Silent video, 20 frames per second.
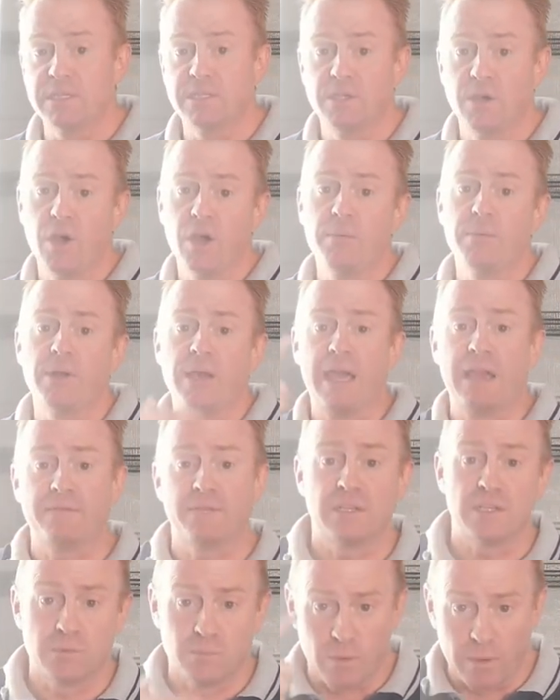of time and I
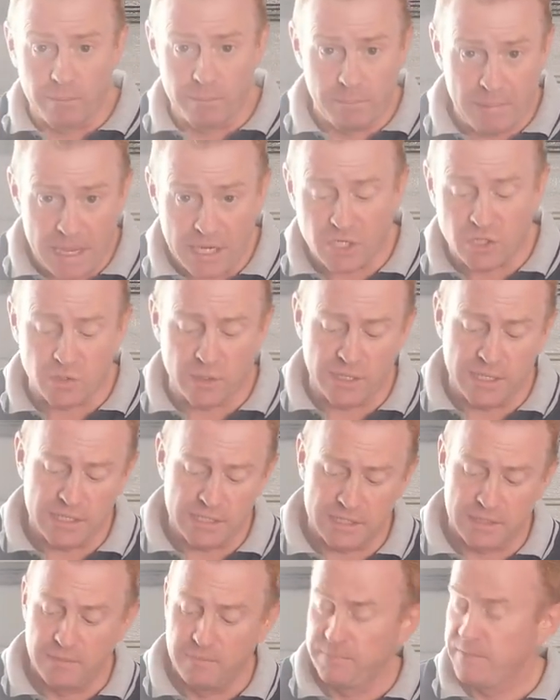have to swap
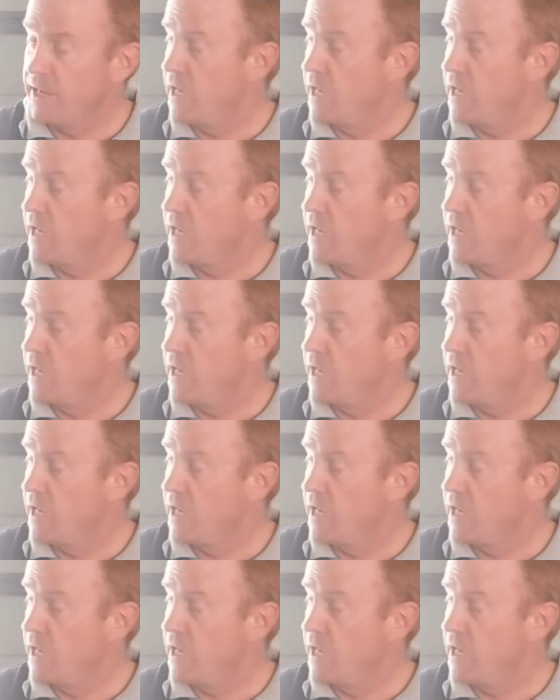batteries